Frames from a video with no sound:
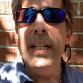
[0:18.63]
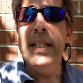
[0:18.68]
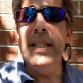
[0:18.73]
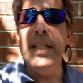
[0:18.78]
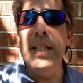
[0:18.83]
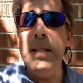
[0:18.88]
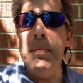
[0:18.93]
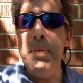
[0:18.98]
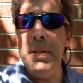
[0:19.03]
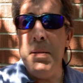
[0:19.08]

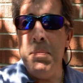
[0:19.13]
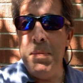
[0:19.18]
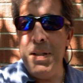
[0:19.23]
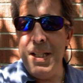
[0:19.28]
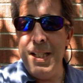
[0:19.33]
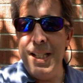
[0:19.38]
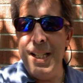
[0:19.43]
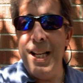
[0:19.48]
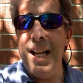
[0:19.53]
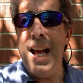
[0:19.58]
DB
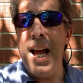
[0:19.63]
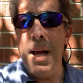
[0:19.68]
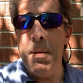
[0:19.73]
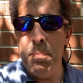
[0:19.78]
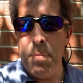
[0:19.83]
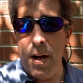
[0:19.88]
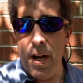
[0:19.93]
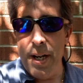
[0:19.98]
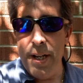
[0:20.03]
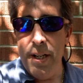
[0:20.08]
Media
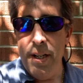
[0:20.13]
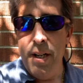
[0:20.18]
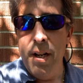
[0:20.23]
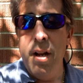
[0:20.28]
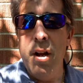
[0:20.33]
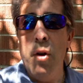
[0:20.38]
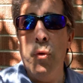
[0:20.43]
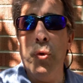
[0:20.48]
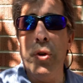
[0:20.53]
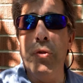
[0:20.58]
Empire.
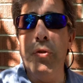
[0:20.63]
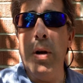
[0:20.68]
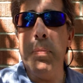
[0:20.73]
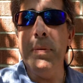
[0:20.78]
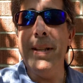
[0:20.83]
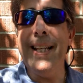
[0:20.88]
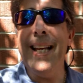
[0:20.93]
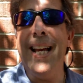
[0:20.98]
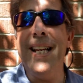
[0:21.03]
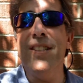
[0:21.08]
We
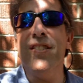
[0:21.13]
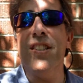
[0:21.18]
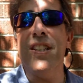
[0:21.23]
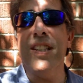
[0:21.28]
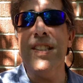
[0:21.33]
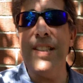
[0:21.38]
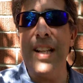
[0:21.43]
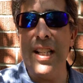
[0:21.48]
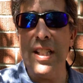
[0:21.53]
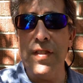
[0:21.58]
replicate
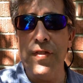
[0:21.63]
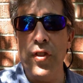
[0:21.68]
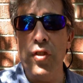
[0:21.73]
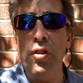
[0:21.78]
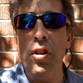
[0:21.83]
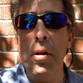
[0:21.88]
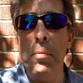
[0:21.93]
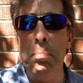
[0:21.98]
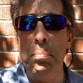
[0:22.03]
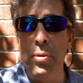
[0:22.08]
successful
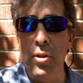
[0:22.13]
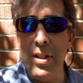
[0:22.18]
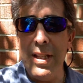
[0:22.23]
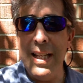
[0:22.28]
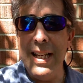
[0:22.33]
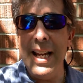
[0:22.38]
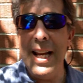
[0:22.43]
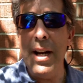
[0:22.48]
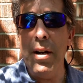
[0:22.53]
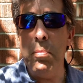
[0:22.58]

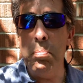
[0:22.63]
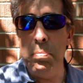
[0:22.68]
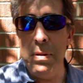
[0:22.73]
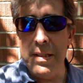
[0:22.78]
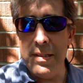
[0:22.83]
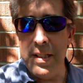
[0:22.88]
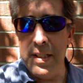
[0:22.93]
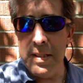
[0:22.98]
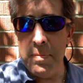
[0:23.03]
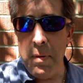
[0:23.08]
billionaire
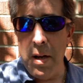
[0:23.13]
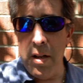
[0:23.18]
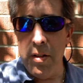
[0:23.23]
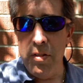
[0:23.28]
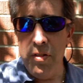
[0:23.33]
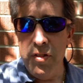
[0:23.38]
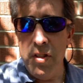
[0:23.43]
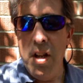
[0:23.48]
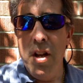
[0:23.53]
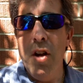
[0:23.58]
business
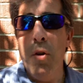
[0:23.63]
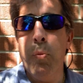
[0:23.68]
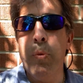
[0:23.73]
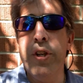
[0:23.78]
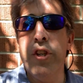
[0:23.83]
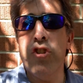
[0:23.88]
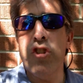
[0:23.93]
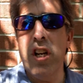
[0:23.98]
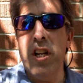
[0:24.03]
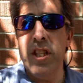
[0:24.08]
models. We
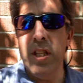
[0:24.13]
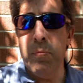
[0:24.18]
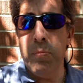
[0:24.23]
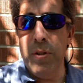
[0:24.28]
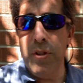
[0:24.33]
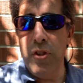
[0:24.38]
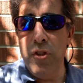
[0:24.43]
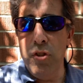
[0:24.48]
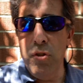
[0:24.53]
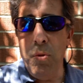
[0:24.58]
share them
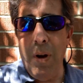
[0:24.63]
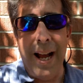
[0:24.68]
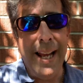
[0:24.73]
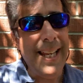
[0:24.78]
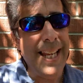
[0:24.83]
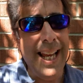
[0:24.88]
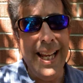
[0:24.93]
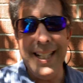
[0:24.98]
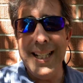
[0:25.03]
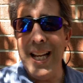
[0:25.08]
with you. I
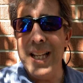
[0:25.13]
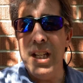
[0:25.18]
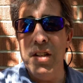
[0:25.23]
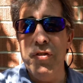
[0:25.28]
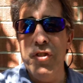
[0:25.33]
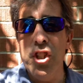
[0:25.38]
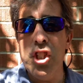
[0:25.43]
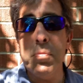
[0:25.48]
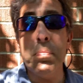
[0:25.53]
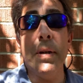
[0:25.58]
can't get you
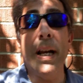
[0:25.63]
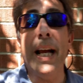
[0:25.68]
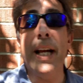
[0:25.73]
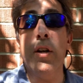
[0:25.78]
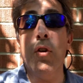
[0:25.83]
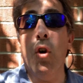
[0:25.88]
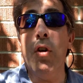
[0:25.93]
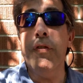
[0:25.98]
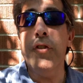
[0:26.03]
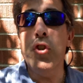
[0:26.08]
rich, but I can
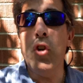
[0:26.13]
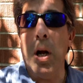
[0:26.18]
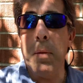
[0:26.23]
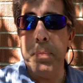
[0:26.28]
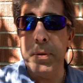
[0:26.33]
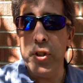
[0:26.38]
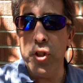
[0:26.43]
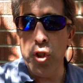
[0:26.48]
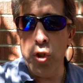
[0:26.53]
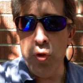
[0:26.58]
offer you
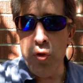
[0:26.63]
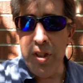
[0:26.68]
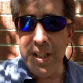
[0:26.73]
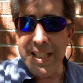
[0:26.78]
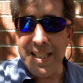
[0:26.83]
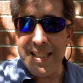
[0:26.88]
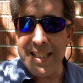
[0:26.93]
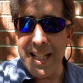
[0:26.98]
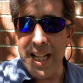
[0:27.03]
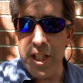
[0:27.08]

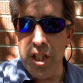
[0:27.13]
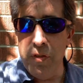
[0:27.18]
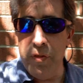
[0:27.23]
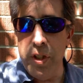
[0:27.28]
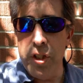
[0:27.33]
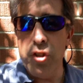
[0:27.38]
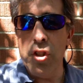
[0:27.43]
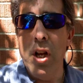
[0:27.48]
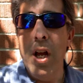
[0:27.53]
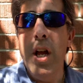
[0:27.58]
opportunities to get you
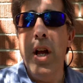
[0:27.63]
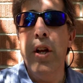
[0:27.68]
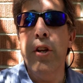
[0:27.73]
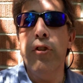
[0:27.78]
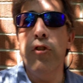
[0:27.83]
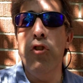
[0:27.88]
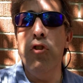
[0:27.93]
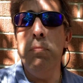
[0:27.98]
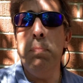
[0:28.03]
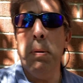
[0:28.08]
rich.
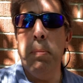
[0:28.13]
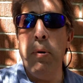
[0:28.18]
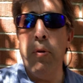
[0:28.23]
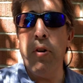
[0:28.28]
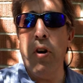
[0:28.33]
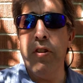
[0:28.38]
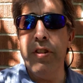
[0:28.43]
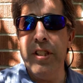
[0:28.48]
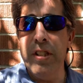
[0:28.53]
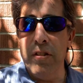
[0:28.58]
You promote
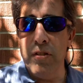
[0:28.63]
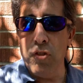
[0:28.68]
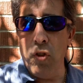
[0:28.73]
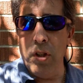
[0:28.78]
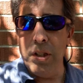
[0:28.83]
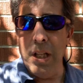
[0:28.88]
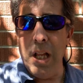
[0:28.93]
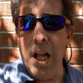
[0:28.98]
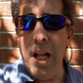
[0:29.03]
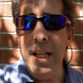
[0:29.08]
our deals
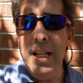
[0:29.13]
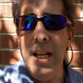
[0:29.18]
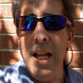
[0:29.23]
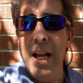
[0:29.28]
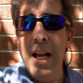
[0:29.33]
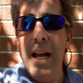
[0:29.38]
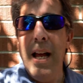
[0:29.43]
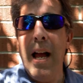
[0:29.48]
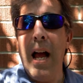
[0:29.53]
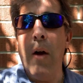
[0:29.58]
online,
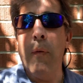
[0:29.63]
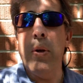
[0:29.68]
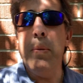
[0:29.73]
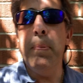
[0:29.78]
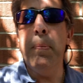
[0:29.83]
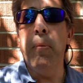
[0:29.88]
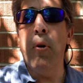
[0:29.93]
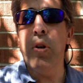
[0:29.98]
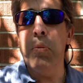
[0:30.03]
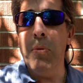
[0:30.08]
and we
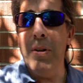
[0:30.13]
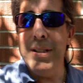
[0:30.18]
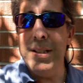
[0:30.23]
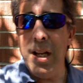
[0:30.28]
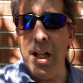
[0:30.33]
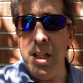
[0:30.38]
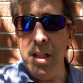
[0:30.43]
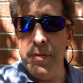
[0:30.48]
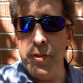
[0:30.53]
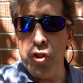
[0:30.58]
promote them on
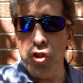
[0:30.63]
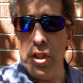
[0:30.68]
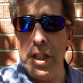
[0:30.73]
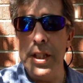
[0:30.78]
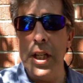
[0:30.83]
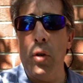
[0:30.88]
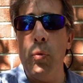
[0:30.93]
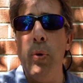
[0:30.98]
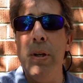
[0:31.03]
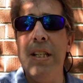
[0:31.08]
television. And
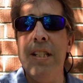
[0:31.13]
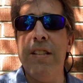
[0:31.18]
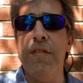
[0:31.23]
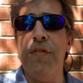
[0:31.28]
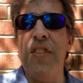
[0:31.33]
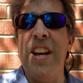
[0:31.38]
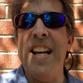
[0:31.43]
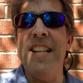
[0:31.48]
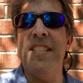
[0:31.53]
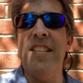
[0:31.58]
the quickest,
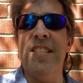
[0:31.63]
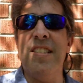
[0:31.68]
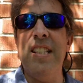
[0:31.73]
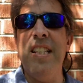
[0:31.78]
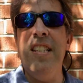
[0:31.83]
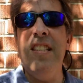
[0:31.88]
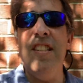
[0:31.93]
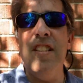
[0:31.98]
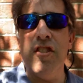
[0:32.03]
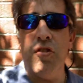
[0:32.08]
fastest,
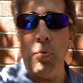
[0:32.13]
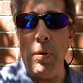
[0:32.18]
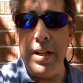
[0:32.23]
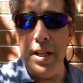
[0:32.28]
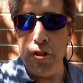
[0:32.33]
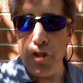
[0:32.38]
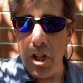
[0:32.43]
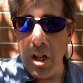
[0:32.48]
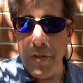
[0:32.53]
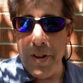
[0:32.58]
easiest way to
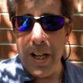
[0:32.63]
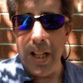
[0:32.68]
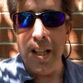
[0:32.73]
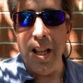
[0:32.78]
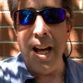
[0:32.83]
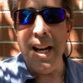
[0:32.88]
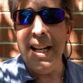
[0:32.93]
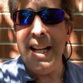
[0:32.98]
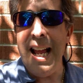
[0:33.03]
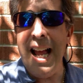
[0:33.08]
generate a
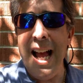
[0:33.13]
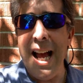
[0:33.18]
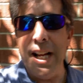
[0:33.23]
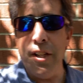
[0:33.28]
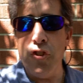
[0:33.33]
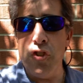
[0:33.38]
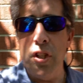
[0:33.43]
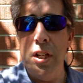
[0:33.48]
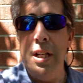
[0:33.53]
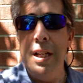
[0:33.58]
lot of
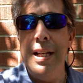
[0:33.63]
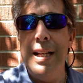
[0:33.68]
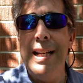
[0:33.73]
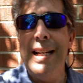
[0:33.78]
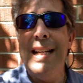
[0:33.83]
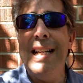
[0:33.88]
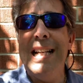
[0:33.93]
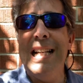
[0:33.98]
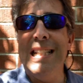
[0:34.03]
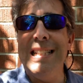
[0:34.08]
cash
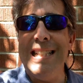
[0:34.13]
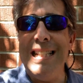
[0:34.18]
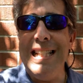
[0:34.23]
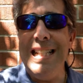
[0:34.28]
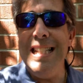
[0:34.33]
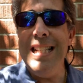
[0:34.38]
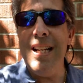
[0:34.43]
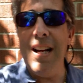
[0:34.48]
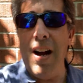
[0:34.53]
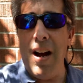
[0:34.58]
is
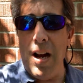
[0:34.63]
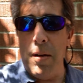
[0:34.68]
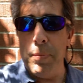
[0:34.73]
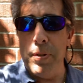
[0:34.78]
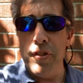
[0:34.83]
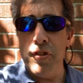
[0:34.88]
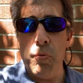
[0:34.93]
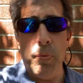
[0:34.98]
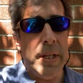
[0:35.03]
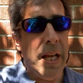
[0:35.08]

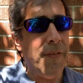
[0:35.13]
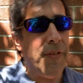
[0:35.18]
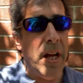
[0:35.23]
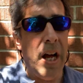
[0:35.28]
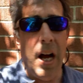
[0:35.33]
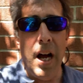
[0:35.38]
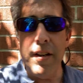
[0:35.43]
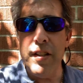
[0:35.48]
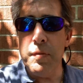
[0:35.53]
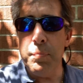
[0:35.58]
e-commerce. We have the
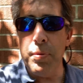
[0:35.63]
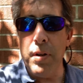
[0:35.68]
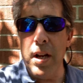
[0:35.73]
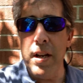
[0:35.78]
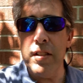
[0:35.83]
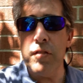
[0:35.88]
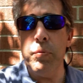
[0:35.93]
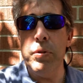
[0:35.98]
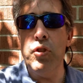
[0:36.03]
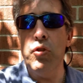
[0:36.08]
hottest
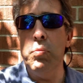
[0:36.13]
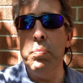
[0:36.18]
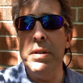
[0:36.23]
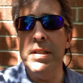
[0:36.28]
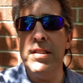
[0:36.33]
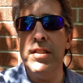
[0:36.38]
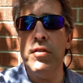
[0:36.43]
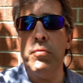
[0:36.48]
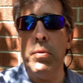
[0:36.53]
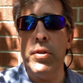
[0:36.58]
products. We do
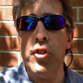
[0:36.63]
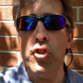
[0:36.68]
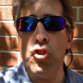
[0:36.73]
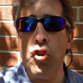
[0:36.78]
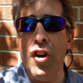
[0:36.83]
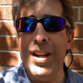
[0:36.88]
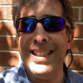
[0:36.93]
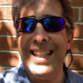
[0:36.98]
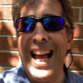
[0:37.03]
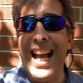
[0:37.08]
business with
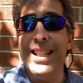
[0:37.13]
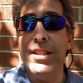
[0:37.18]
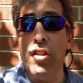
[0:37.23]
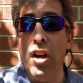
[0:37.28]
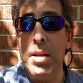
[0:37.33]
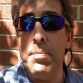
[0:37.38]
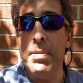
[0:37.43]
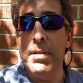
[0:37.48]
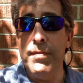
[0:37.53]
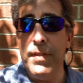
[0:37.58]
Shark Tank
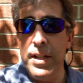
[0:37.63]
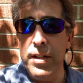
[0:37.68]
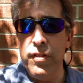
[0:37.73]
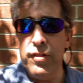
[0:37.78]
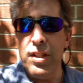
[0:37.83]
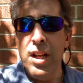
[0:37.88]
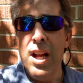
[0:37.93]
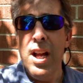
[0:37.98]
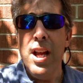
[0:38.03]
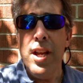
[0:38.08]
type
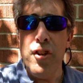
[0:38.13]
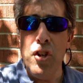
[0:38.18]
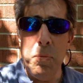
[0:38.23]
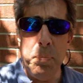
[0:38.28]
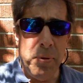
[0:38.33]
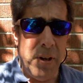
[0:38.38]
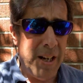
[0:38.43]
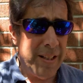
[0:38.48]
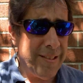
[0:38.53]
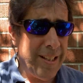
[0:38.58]
inventors. You know,
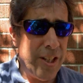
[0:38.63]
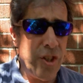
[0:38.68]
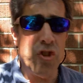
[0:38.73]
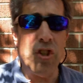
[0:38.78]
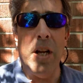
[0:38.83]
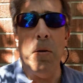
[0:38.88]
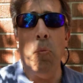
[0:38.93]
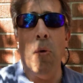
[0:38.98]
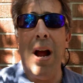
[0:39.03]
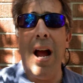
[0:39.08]
products like
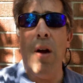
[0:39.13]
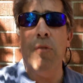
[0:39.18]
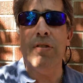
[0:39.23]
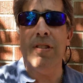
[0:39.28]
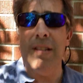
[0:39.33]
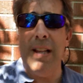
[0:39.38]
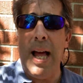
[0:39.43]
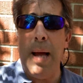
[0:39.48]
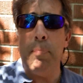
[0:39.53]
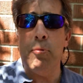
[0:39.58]
ShamWow,
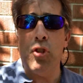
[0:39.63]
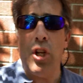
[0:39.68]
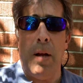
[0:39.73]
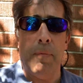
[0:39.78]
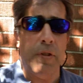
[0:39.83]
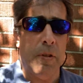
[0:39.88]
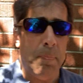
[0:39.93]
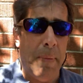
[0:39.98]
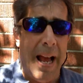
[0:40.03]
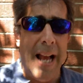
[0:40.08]
Slap Chop,
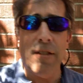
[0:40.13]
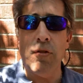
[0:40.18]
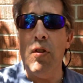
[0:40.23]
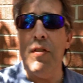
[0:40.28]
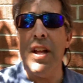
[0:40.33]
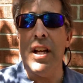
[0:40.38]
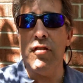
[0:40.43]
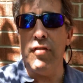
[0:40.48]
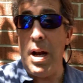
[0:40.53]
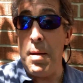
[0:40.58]
Spanx, all
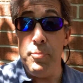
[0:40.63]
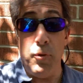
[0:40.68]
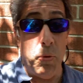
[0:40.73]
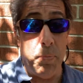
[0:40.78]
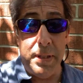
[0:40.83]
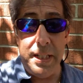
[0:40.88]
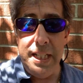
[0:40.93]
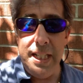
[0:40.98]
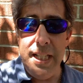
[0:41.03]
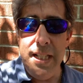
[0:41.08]
that crap
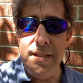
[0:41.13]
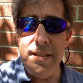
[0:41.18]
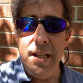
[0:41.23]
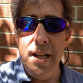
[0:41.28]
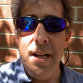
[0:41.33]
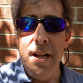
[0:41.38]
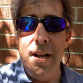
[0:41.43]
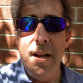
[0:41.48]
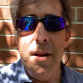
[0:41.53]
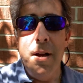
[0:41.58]
nobody needs.
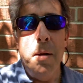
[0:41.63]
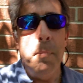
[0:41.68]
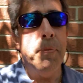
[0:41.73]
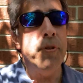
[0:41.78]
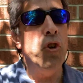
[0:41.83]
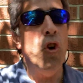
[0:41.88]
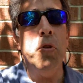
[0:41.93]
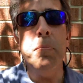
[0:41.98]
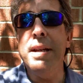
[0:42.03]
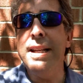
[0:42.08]
But
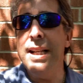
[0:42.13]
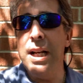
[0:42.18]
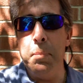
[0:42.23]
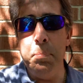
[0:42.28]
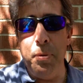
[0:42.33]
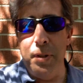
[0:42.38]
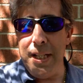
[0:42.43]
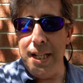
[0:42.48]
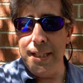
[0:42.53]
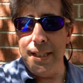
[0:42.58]
they're all making $1
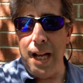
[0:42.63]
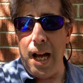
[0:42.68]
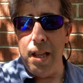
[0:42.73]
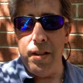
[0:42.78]
billion.